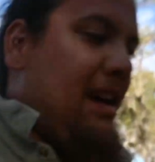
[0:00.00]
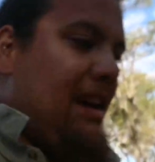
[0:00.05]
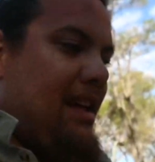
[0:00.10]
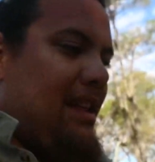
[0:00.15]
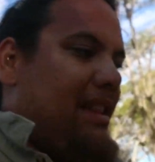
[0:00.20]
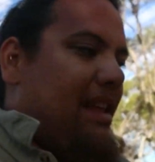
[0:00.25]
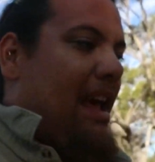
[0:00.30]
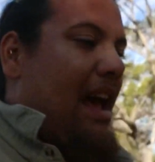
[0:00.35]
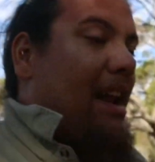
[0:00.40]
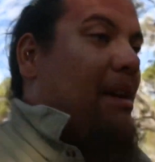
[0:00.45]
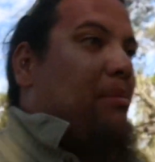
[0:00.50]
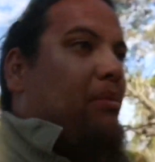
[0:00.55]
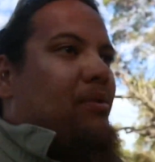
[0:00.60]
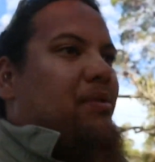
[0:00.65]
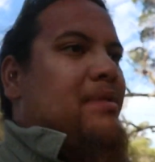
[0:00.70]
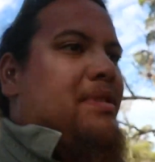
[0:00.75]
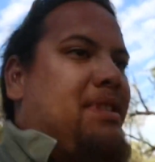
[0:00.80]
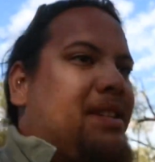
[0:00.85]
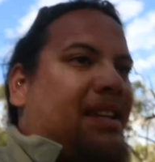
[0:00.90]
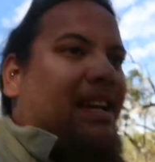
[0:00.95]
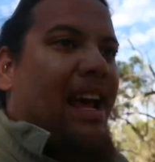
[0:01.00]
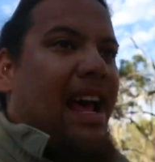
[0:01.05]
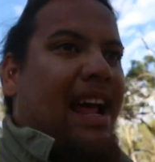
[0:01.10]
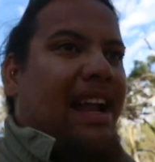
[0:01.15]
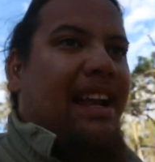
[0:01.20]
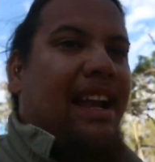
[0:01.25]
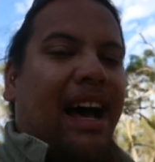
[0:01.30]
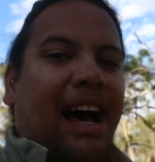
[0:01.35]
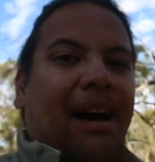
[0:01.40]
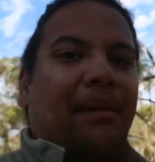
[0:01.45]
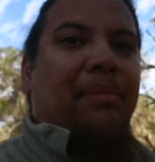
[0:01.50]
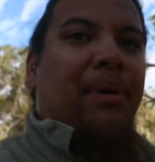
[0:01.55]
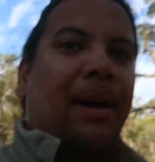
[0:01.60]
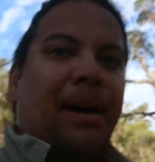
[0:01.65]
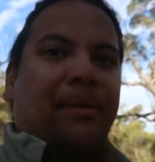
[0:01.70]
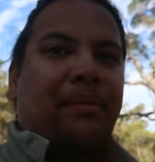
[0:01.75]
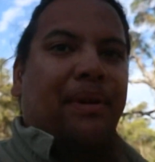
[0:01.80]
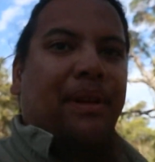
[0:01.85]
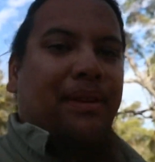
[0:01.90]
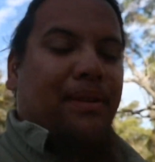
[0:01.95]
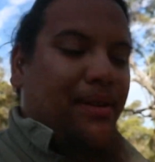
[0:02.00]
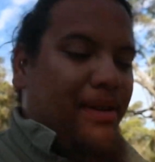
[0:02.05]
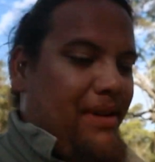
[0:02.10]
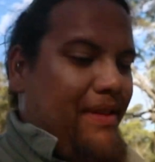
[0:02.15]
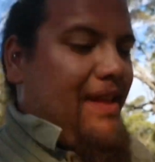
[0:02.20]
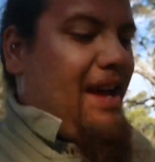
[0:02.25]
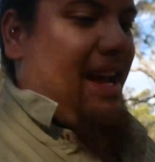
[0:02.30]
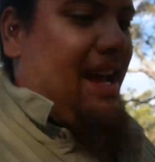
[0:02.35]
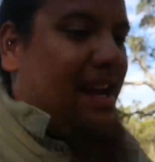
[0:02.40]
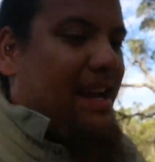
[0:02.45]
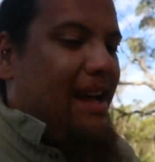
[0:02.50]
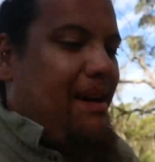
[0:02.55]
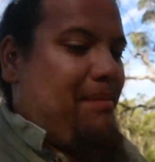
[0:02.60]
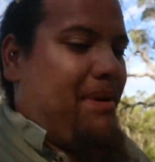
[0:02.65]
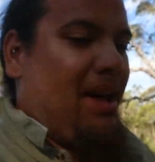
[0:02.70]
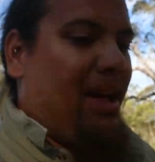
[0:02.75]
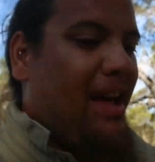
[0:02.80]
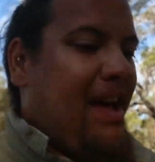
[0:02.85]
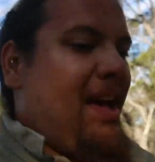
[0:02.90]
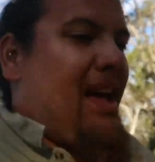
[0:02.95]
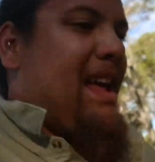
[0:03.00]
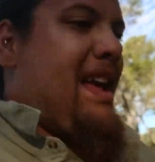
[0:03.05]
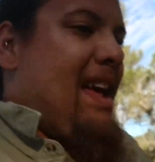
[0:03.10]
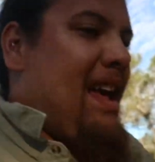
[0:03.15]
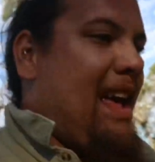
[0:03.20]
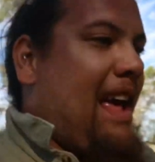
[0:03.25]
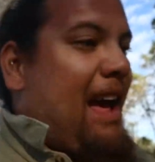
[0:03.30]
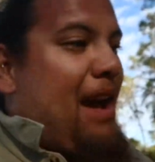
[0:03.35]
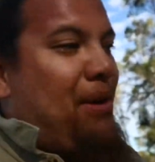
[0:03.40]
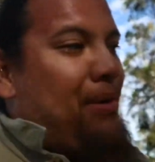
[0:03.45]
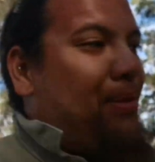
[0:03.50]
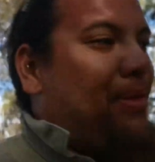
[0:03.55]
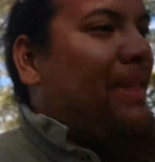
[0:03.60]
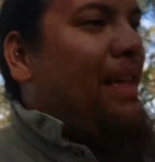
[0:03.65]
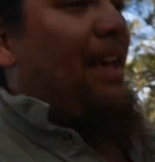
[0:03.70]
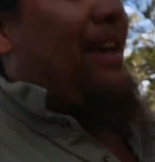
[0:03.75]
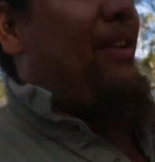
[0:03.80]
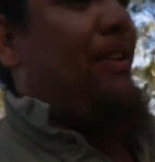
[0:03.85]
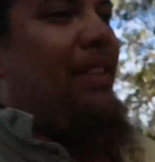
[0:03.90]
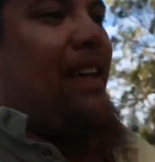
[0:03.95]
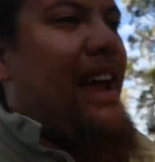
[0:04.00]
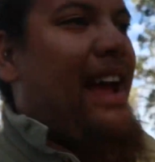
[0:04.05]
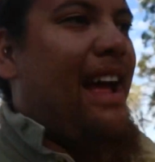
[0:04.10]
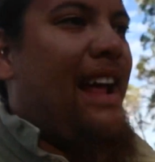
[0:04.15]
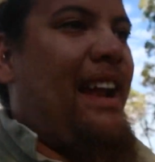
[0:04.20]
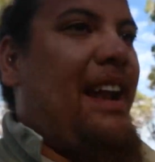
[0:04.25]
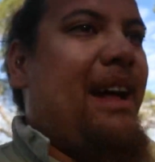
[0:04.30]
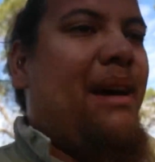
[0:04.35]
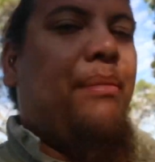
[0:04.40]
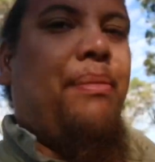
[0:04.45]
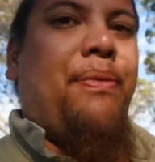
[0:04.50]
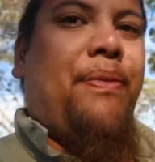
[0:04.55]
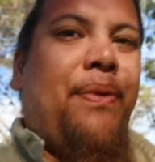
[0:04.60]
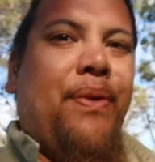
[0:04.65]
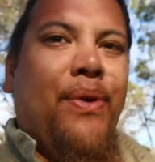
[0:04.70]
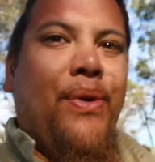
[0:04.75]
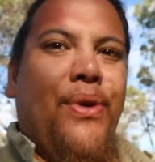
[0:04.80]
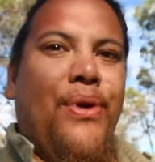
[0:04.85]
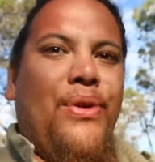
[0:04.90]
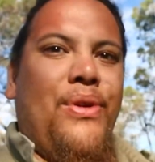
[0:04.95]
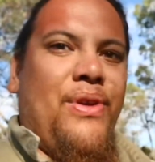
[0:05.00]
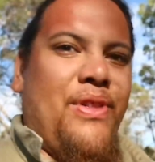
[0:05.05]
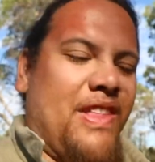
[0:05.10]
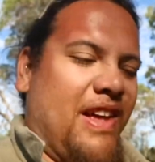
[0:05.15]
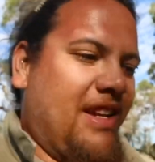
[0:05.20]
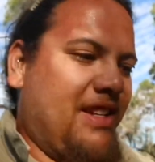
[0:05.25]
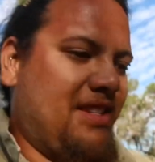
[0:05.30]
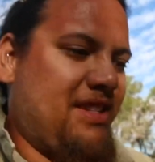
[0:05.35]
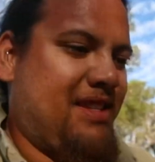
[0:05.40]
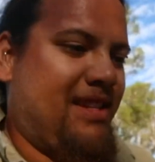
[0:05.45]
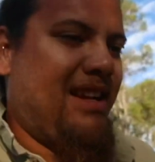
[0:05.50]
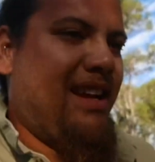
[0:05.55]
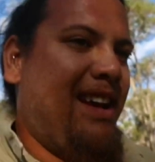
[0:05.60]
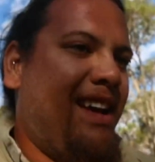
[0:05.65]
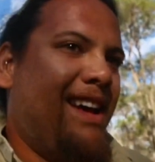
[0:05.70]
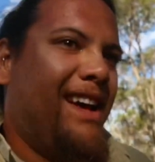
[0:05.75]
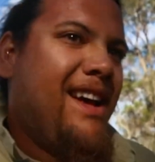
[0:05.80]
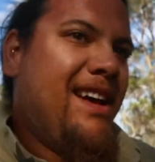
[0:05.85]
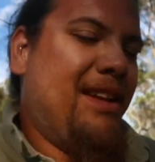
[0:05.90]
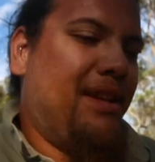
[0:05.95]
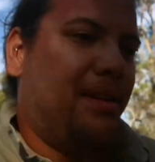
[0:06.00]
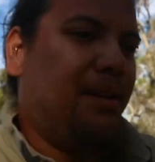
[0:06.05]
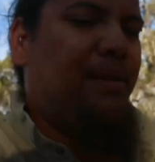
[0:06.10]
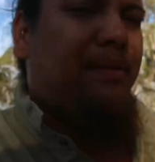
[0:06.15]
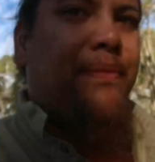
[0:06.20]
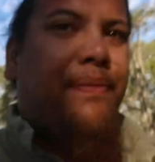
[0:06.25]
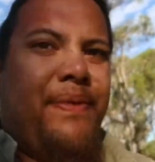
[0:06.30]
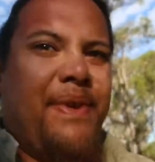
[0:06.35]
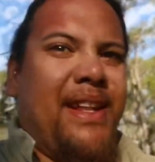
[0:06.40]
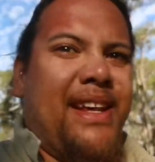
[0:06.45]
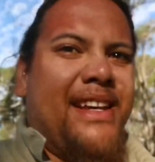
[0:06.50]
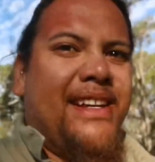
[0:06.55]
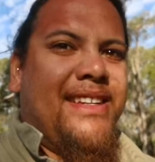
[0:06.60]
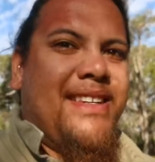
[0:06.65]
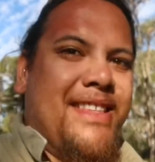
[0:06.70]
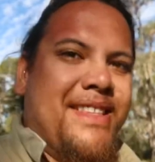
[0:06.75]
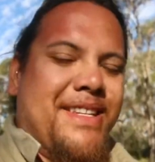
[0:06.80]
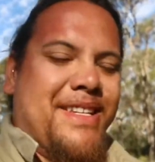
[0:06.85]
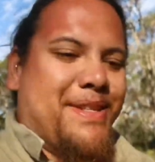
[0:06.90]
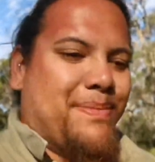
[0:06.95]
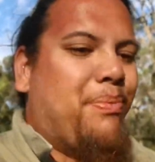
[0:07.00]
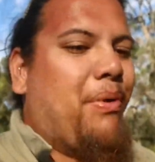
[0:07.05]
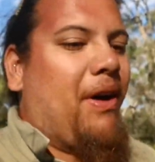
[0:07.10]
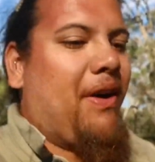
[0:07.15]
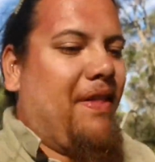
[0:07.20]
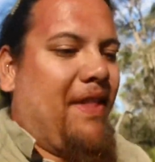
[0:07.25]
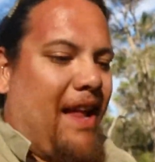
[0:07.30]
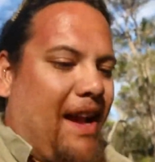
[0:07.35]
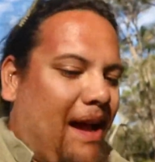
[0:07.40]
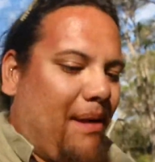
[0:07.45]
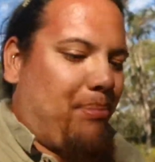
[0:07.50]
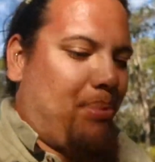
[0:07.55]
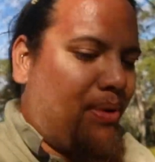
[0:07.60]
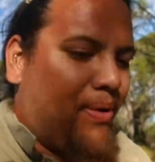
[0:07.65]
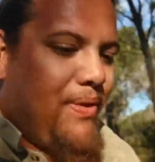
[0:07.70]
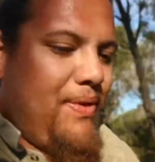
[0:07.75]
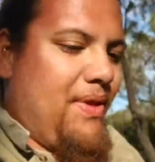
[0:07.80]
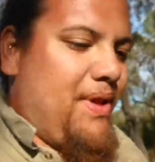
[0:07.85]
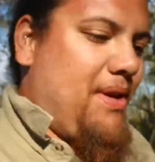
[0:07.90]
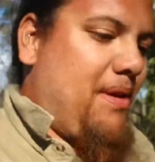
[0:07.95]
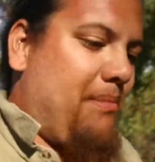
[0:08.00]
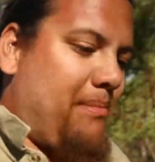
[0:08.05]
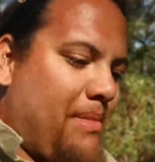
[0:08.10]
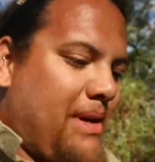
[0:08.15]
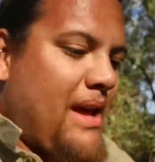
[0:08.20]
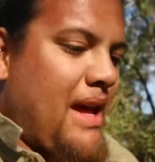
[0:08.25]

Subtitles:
the animals end up, whether or not they end up healthy or they end up food or they just didn't fit into the spot that I put them.